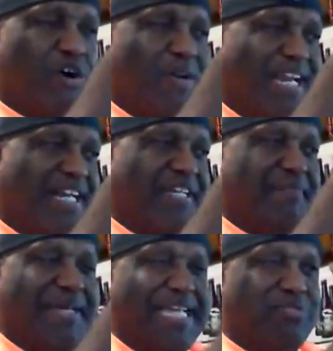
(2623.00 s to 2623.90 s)
a good
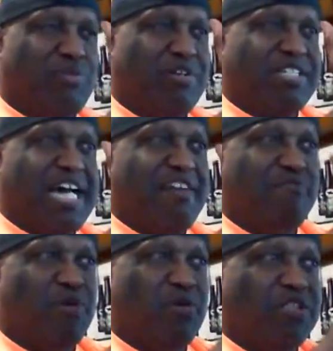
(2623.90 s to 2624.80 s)
pace where it's kind of
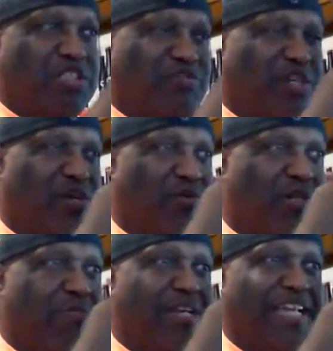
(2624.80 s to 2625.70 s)
more just for the local
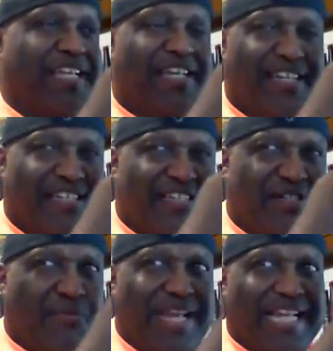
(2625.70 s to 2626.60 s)
community. Like
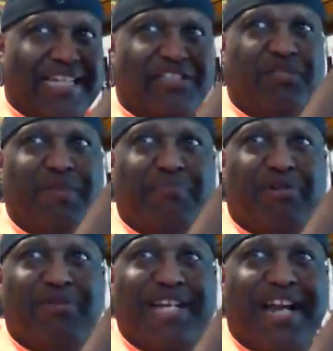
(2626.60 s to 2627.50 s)
someone like Listermann
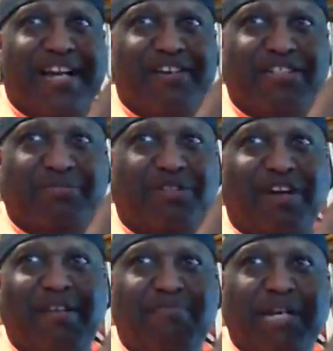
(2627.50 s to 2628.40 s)
Brewing down here does some
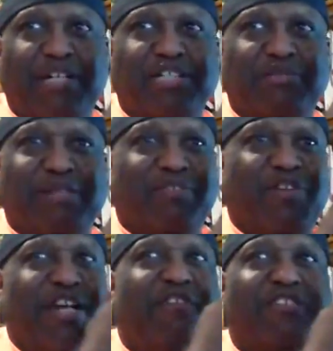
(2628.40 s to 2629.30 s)
great beers, but if you're
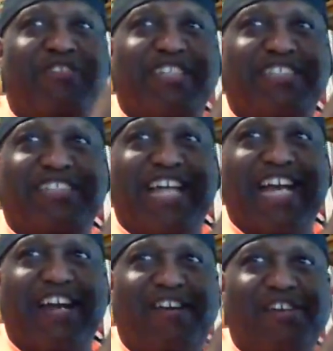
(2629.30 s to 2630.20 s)
not really around Cincinnati
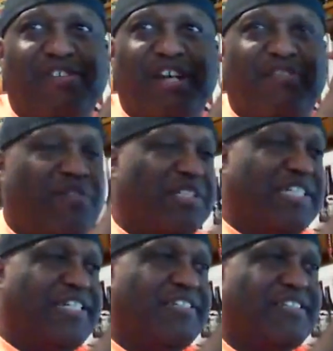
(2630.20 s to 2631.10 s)
area, you'll never
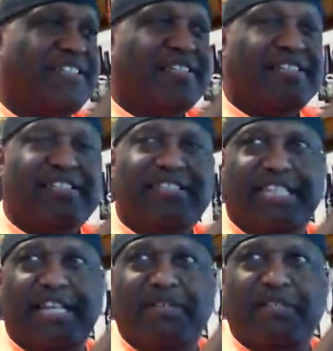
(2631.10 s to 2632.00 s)
really see
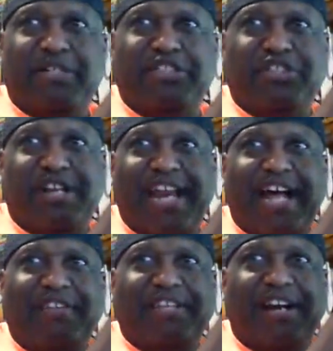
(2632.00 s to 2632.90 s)
them as much because they're not
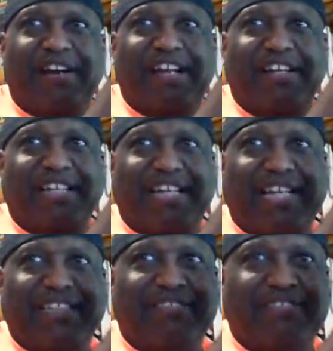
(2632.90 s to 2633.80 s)
out there. And I look at like
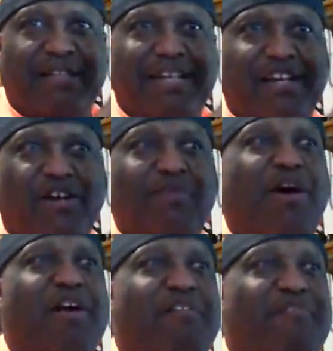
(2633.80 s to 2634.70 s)
like Urban
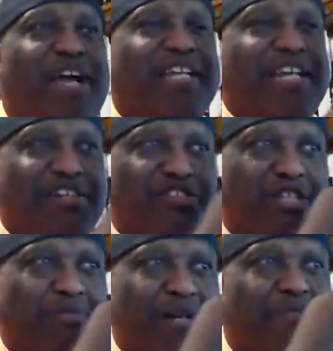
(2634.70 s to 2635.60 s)
Artifact how they're
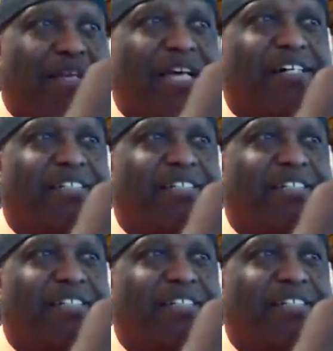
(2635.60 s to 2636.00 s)
jumping up now,